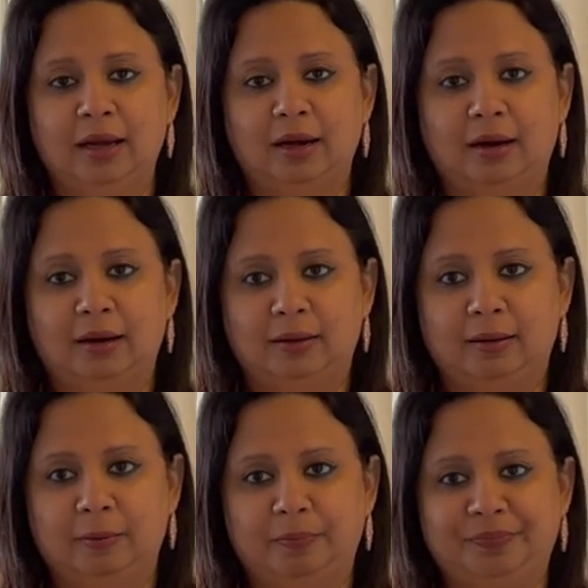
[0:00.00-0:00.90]

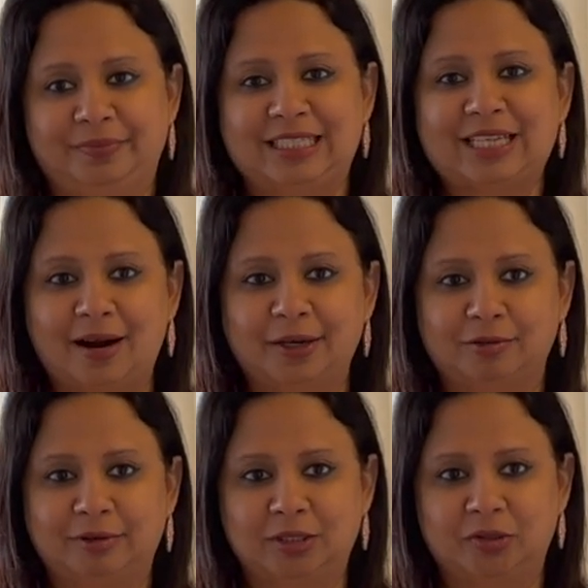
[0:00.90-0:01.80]
start your
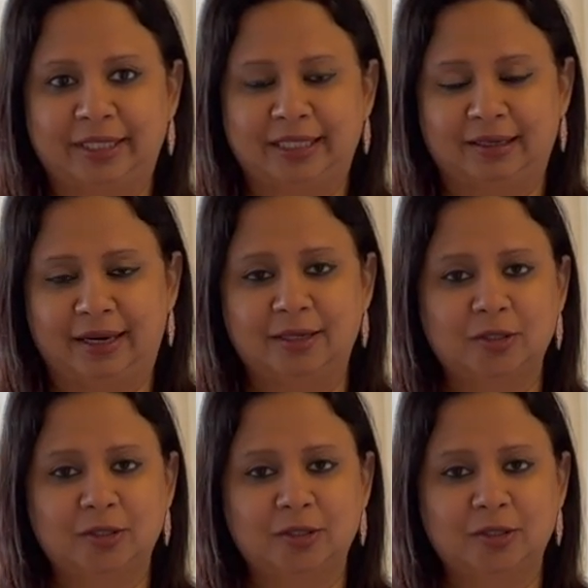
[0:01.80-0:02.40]
first reading, right?